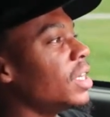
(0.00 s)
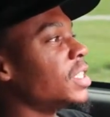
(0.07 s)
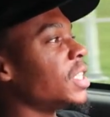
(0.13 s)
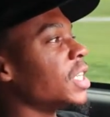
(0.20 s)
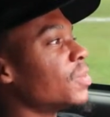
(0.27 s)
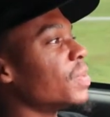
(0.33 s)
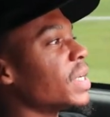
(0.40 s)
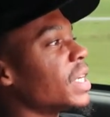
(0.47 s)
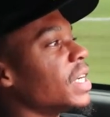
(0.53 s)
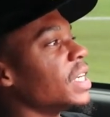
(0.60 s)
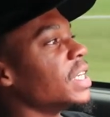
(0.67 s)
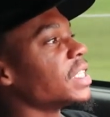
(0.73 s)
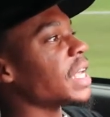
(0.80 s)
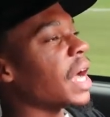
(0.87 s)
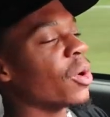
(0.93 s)
just
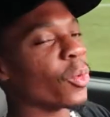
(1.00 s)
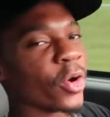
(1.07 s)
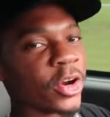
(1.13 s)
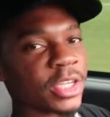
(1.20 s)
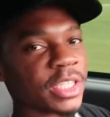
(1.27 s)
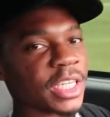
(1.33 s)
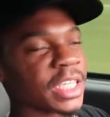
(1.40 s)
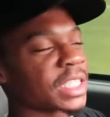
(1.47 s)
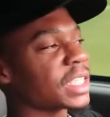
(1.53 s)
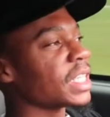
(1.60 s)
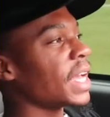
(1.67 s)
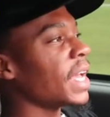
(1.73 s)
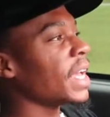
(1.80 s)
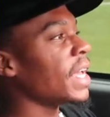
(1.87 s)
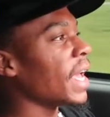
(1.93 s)
because I worked
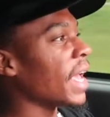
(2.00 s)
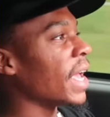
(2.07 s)
yesterday